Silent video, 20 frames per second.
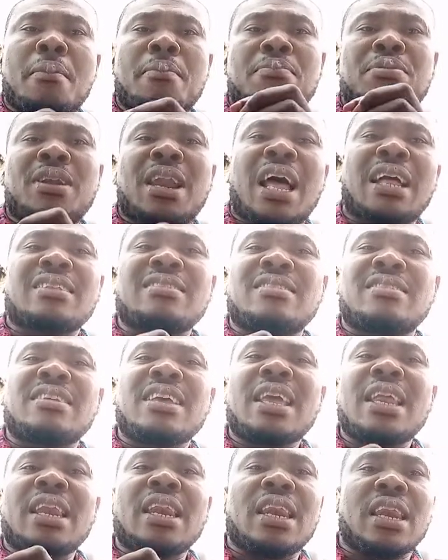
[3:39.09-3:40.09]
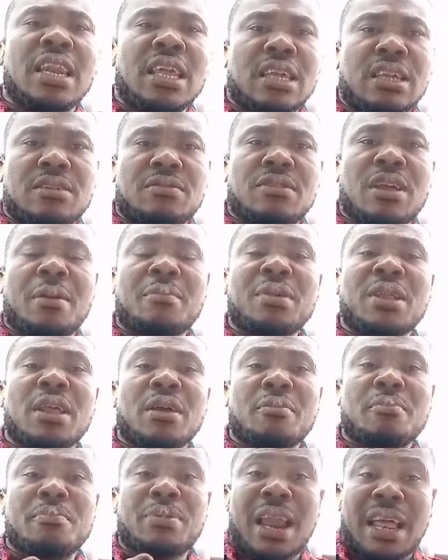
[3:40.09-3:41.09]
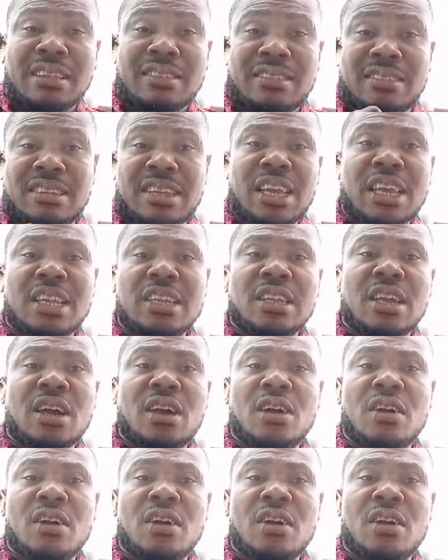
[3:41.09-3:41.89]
plantain leaf. I mean, a plantain.